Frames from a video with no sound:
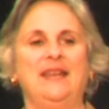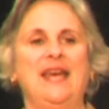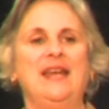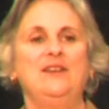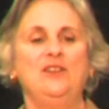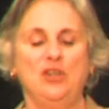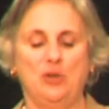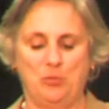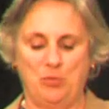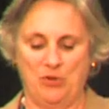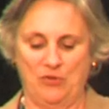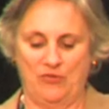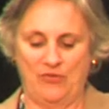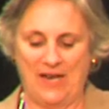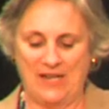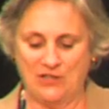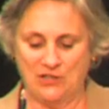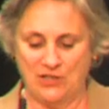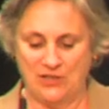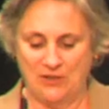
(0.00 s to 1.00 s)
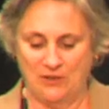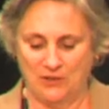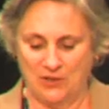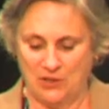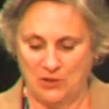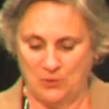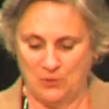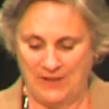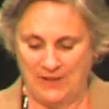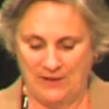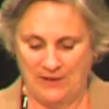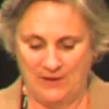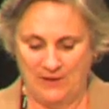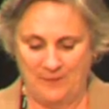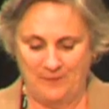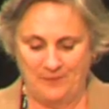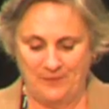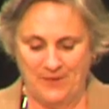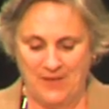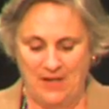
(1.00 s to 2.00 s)
then your professional career,
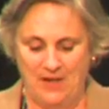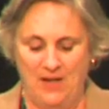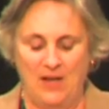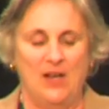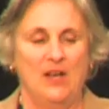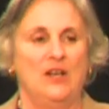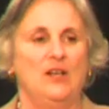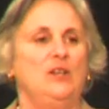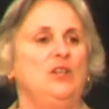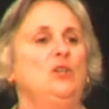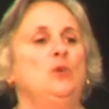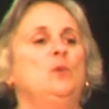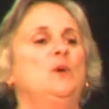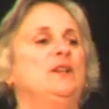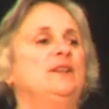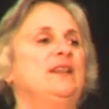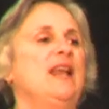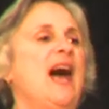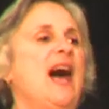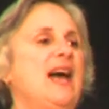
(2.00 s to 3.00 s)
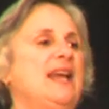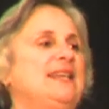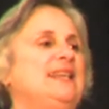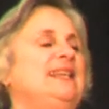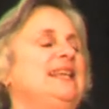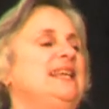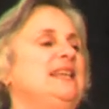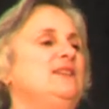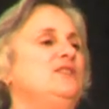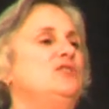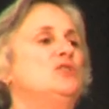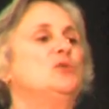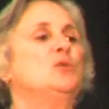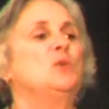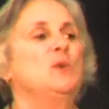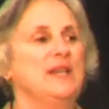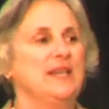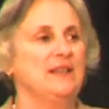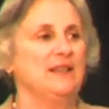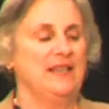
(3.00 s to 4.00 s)
you will not need to
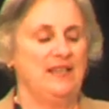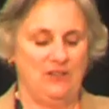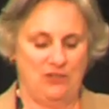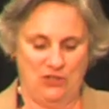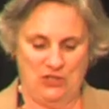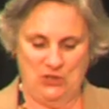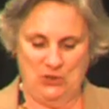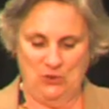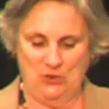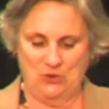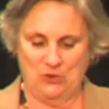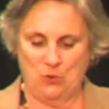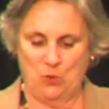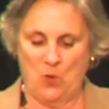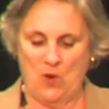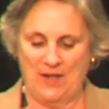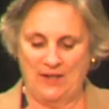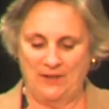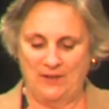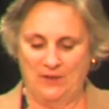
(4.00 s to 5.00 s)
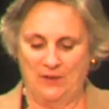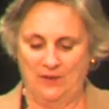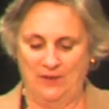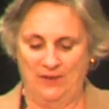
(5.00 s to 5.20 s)
really choose one or